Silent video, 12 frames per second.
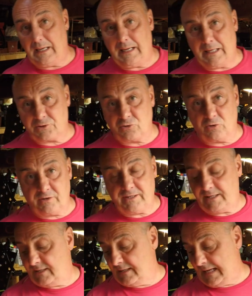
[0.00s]
I took it
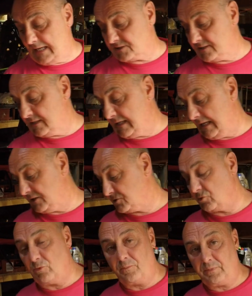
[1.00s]
in and I asked the guys
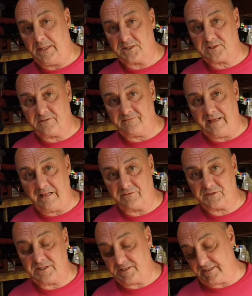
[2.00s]
to replace the valve
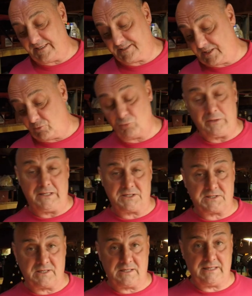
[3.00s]
seats, and I said
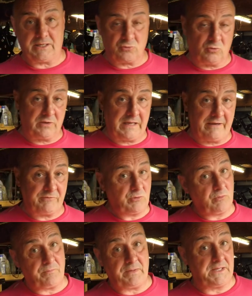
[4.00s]
realistically I don't care if
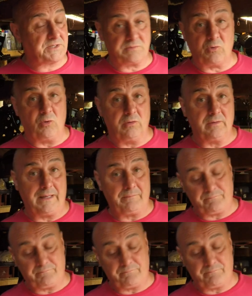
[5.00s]
you replace them all.